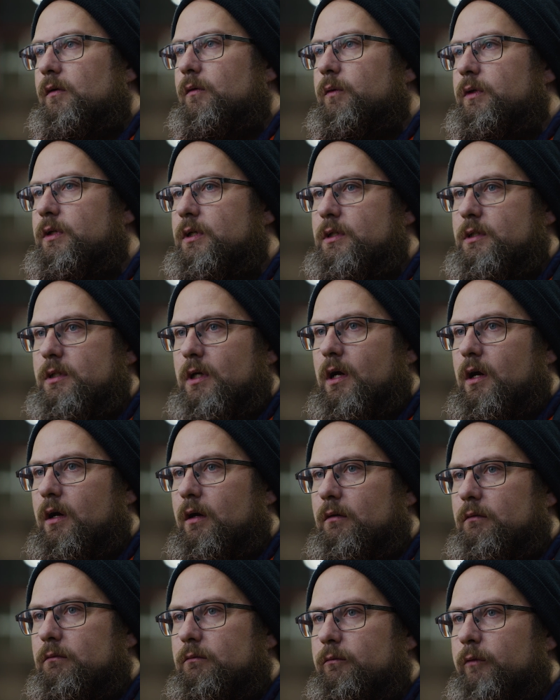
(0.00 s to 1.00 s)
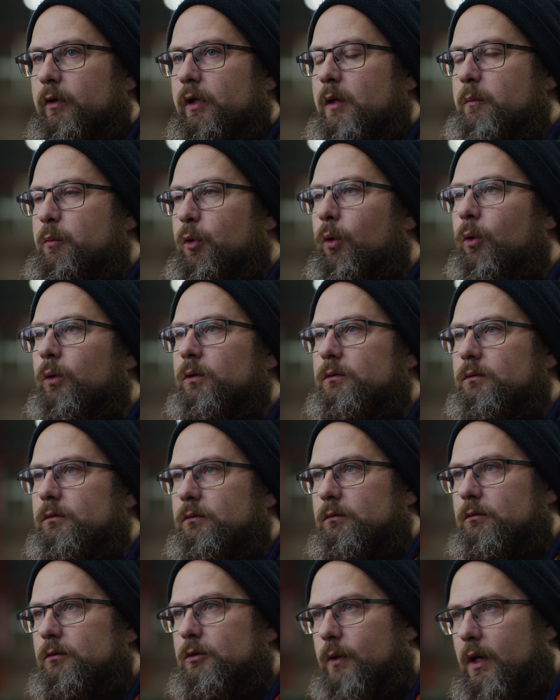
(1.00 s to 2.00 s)
which is uh, really important
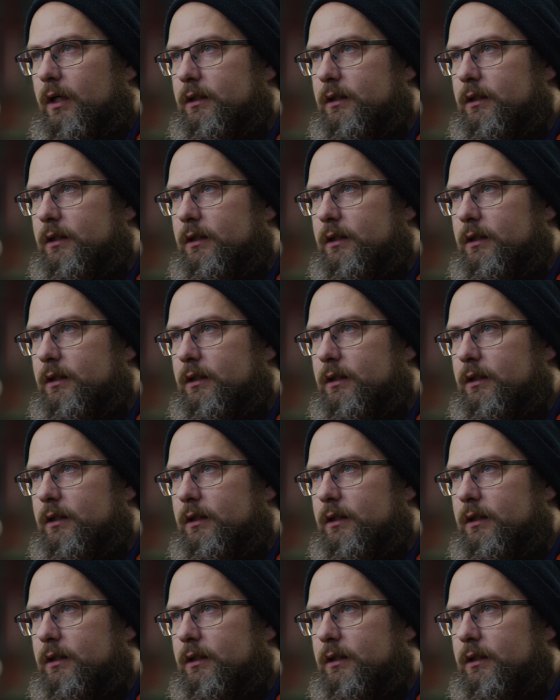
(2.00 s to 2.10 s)
to